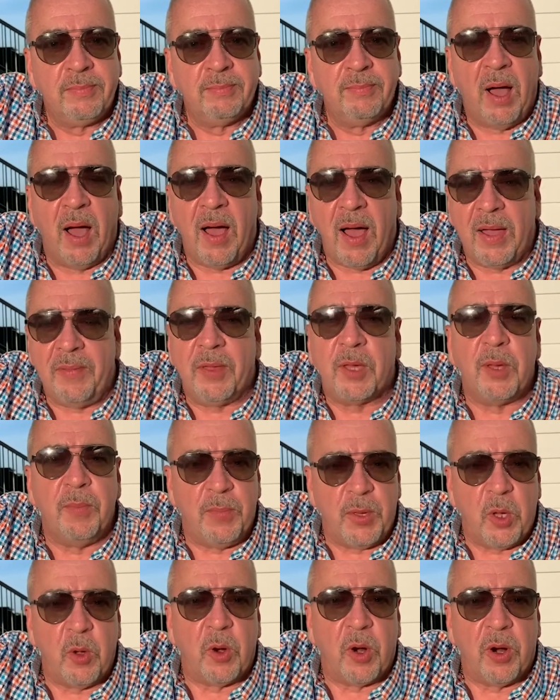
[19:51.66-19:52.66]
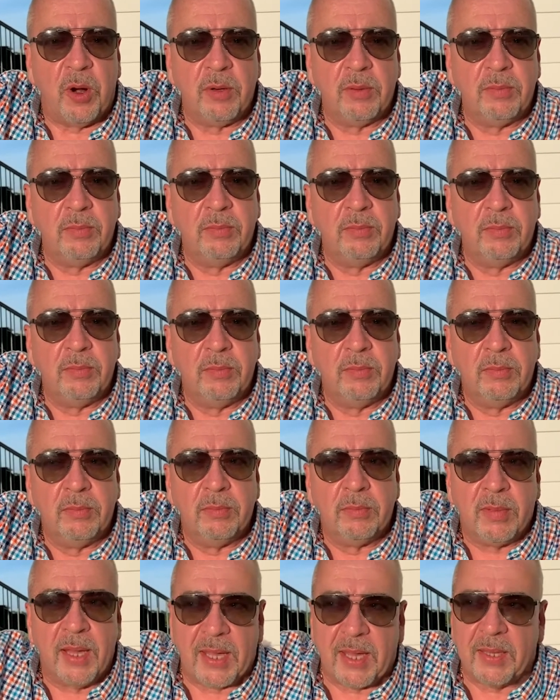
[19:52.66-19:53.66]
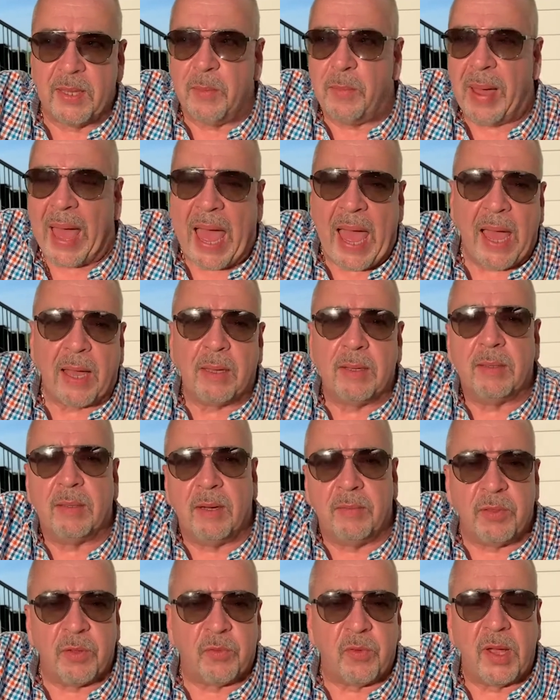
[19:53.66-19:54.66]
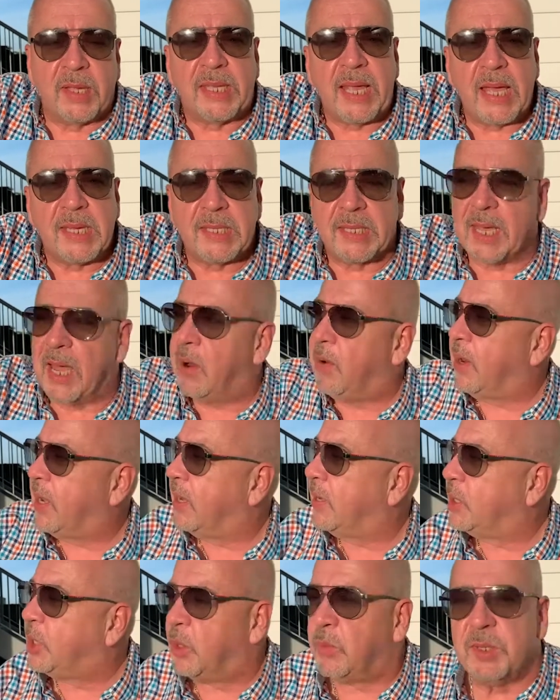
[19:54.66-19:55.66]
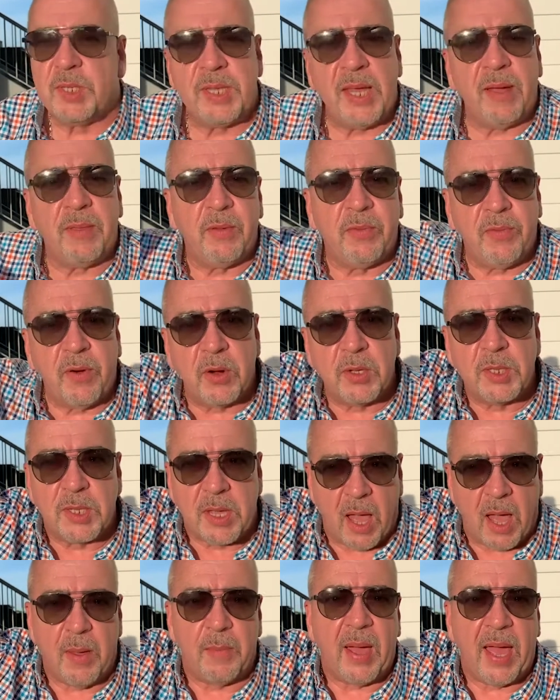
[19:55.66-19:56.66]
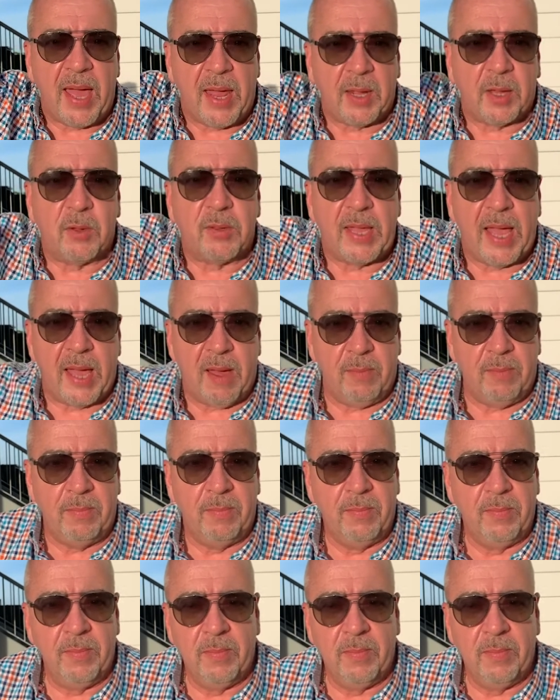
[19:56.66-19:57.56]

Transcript: behind the computer, like in the back of the front desk area. She was there the first time I had to go down.